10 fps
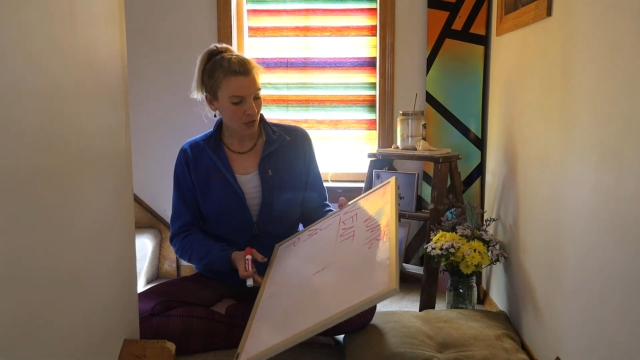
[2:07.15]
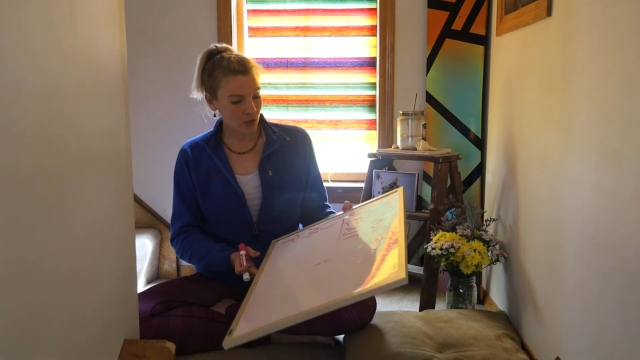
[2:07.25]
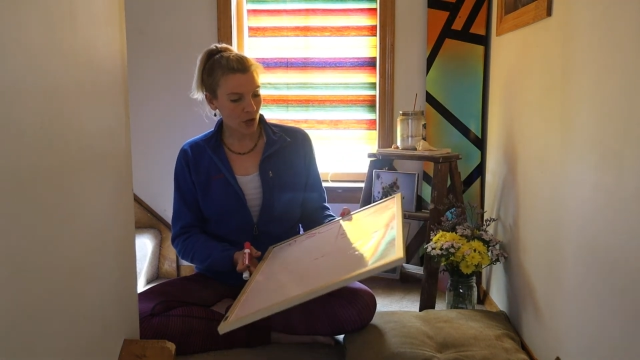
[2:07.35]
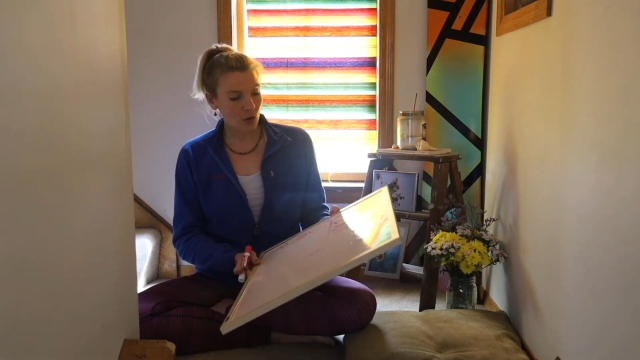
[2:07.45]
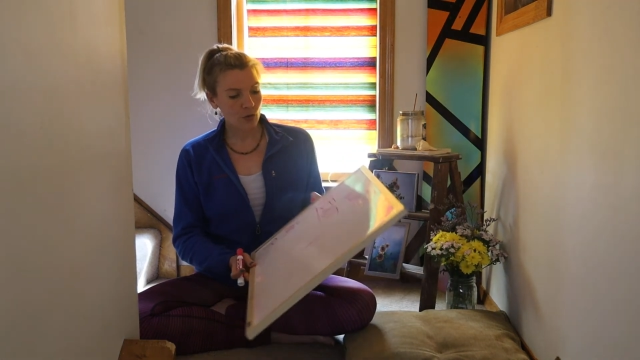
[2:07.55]

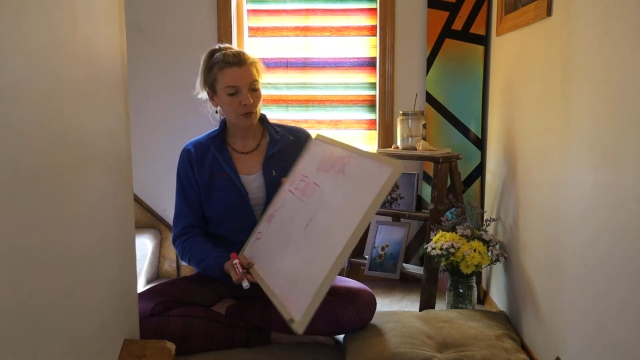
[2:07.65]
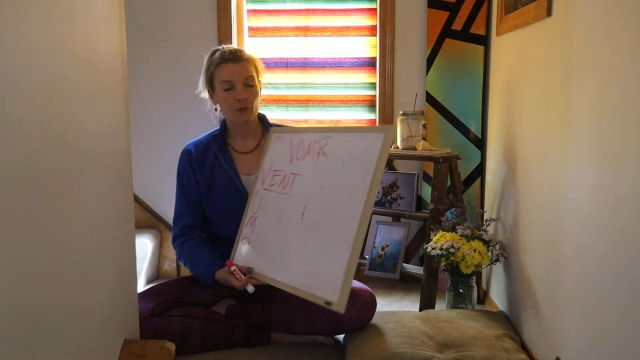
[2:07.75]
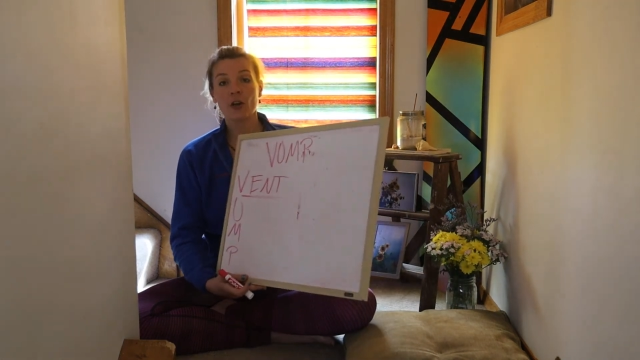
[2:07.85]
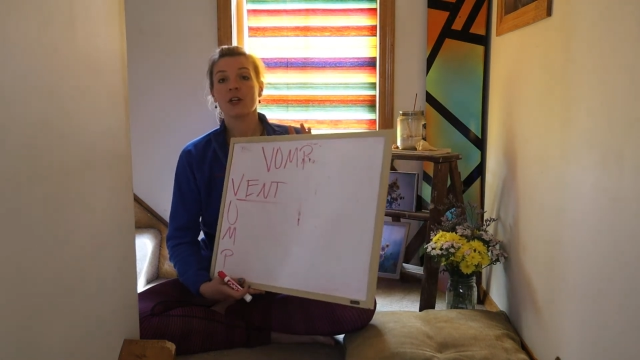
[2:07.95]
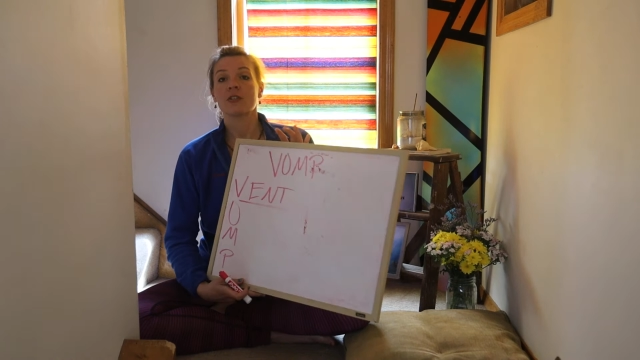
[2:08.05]
So
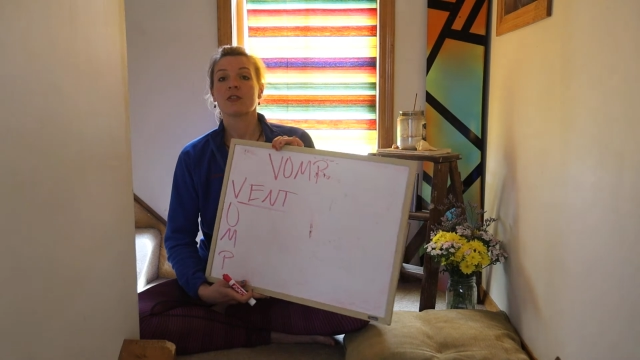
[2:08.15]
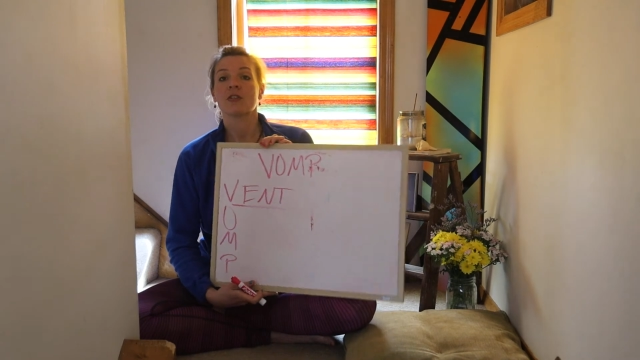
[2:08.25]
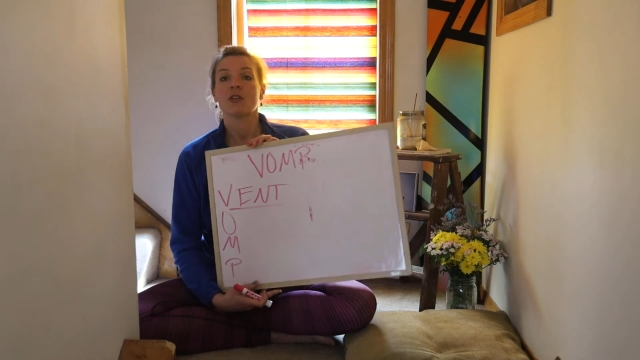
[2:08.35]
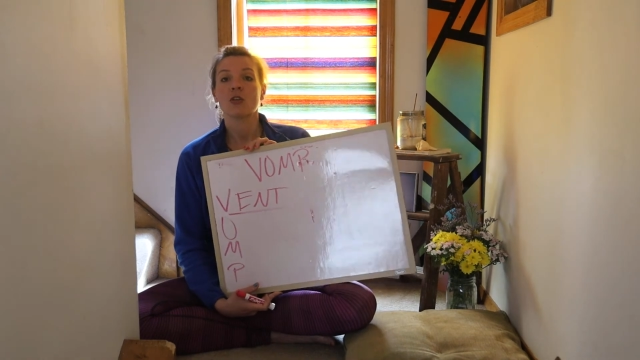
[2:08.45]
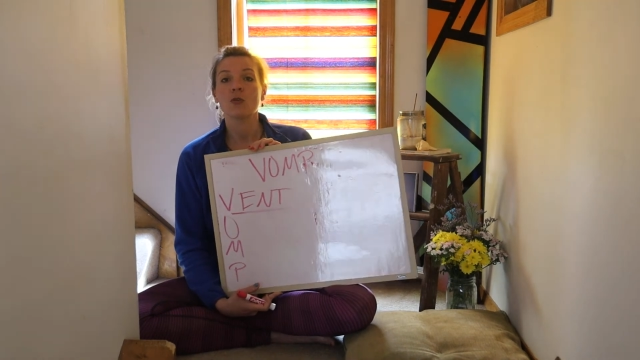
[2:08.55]

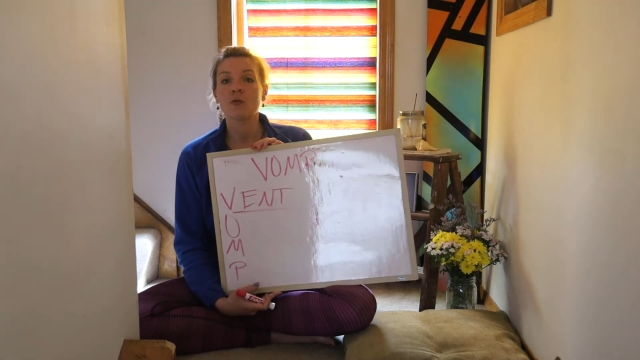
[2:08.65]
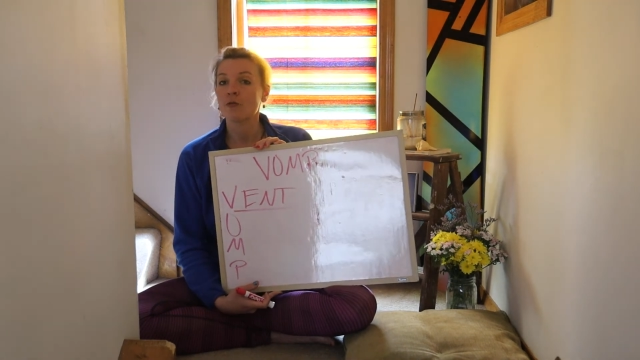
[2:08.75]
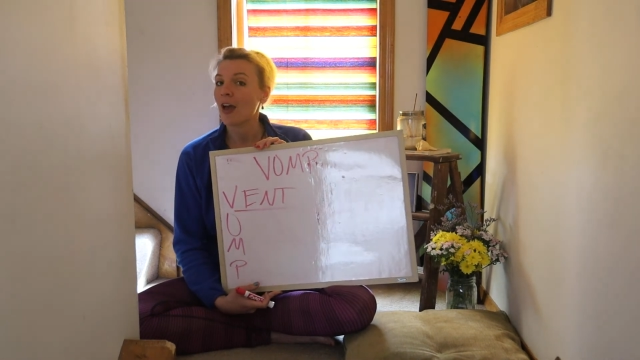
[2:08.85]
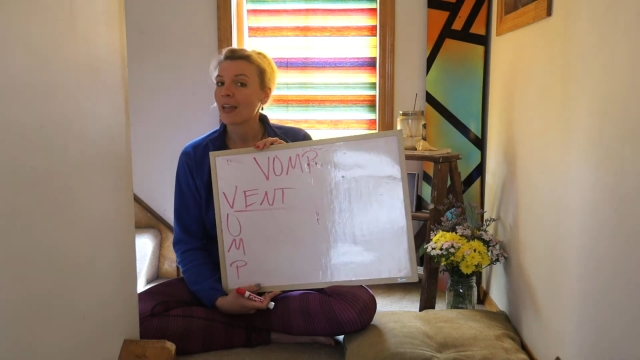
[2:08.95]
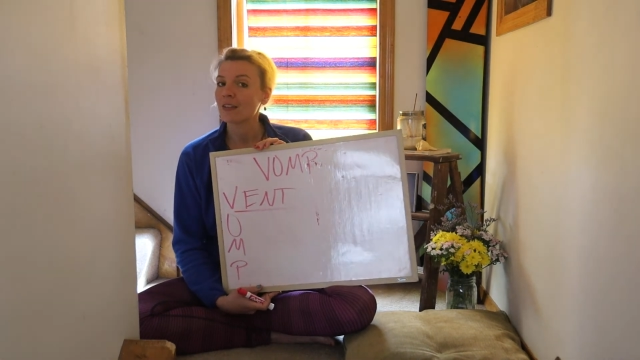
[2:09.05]
first, you
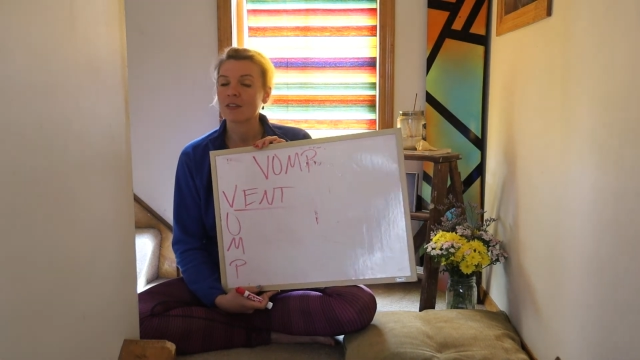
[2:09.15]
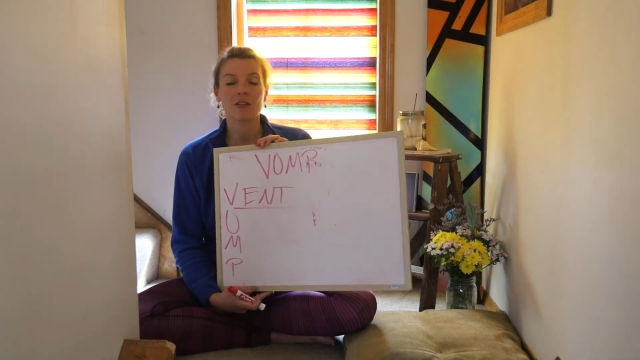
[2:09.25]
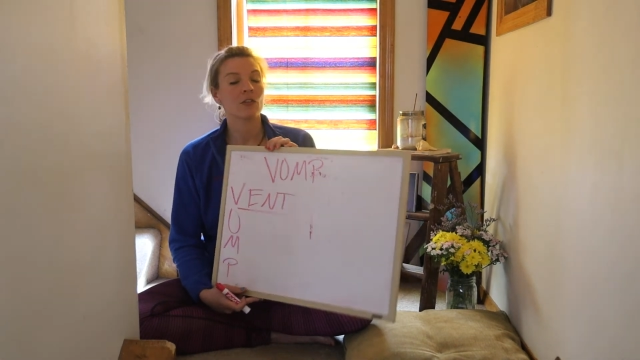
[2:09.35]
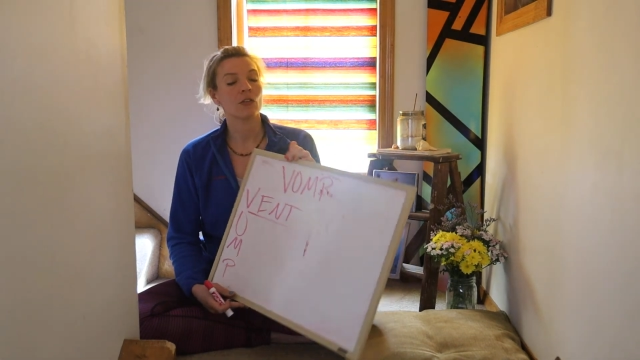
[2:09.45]
vent.